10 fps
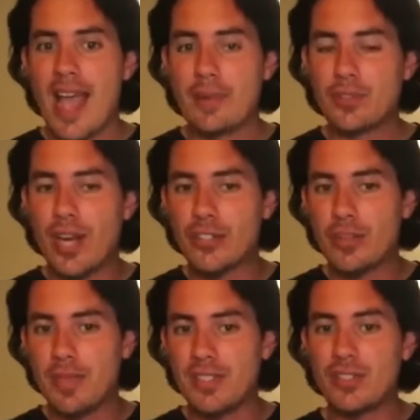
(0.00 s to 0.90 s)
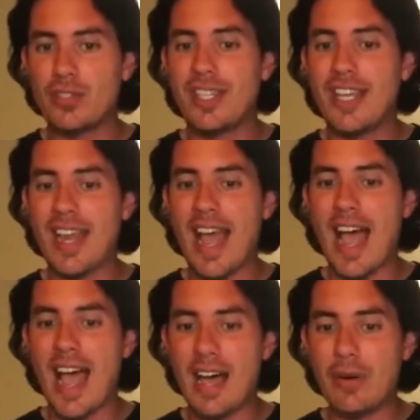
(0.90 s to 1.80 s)
Abstraction means to get
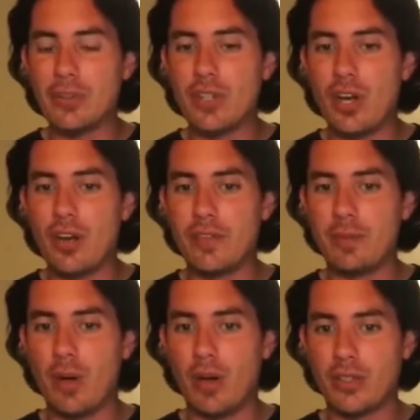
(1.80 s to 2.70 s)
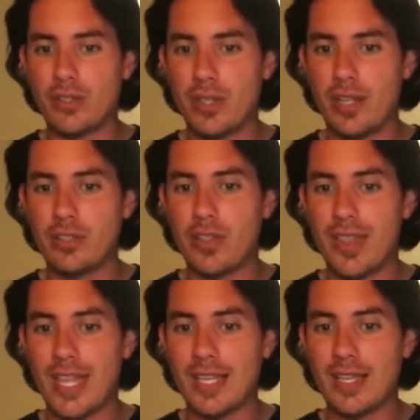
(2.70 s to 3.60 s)
out of the box and to
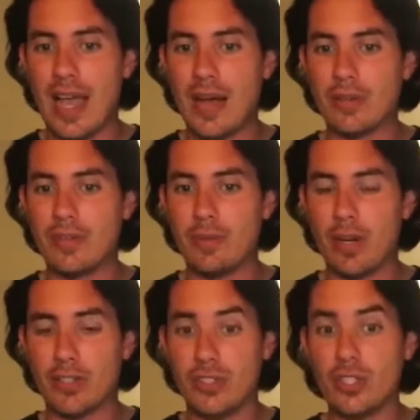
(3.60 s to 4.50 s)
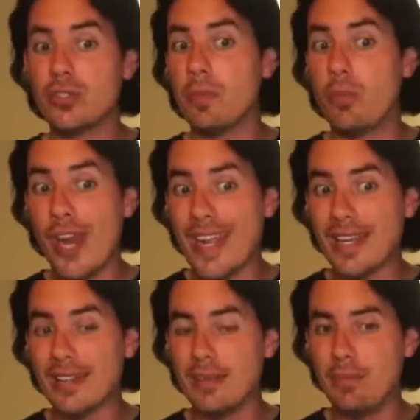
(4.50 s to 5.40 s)
think out of the box, not to
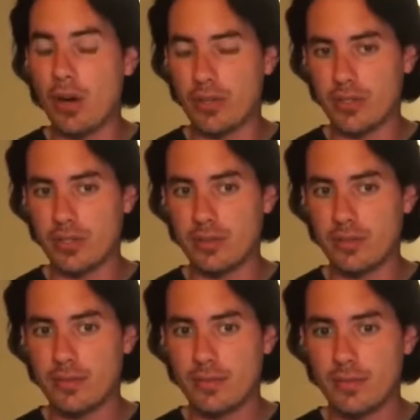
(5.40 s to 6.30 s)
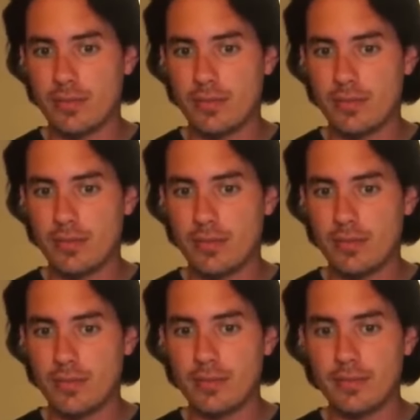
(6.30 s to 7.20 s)
break the box.
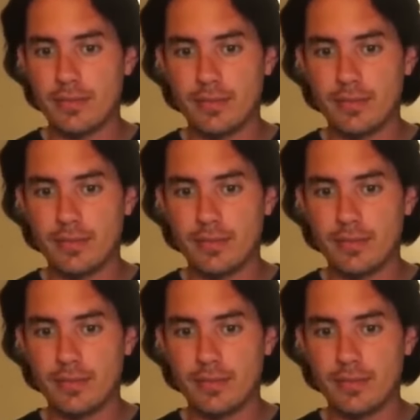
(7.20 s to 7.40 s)
Hmm?